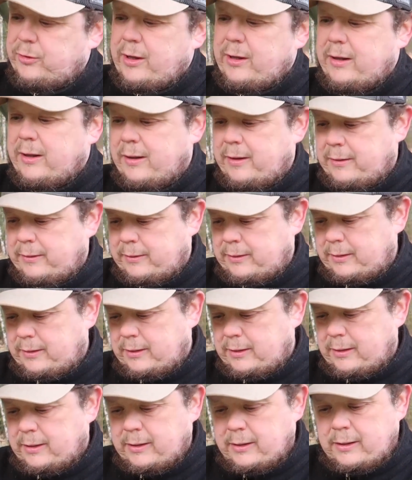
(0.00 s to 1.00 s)
got
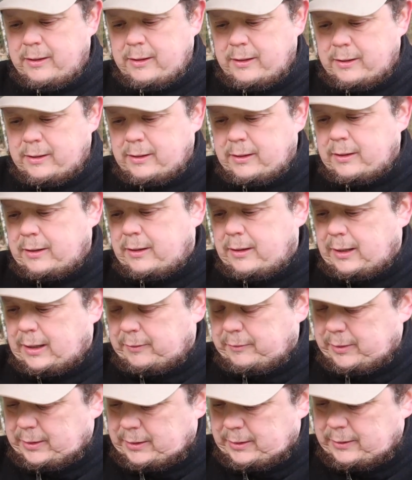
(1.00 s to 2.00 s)

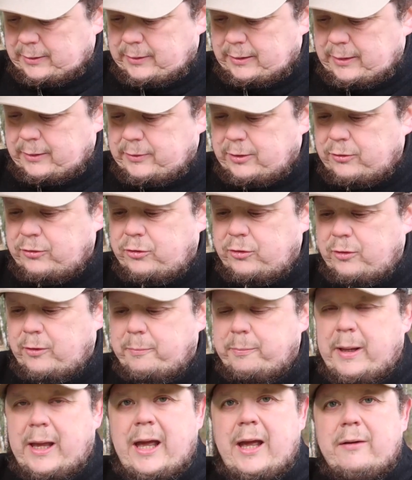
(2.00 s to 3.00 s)
an additional
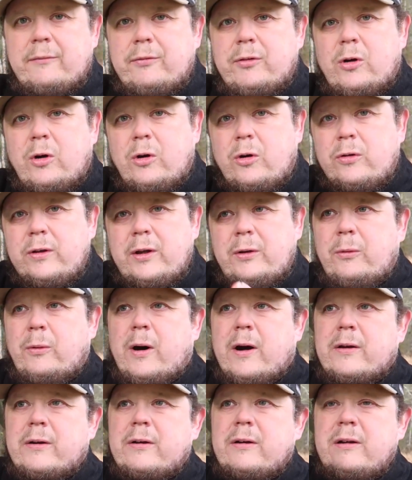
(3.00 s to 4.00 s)
bag for holding
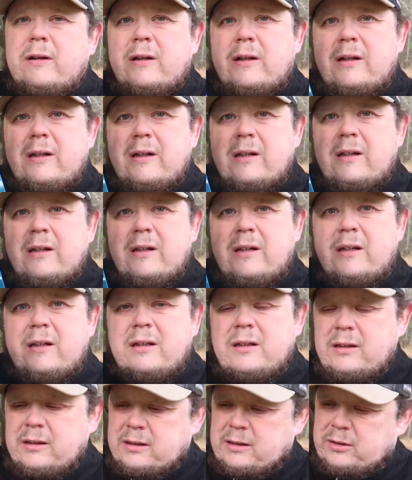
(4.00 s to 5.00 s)
water
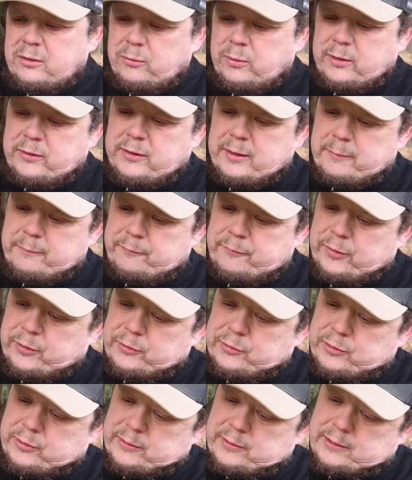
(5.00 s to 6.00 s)
once I'm
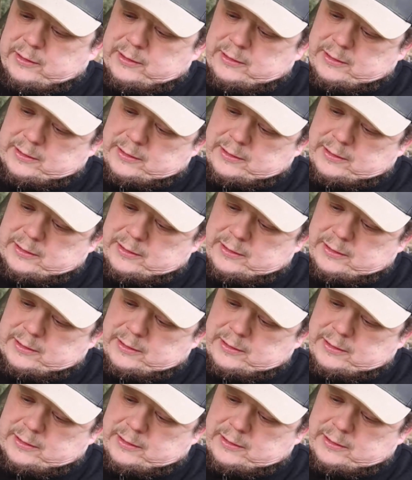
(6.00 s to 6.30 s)
filtered.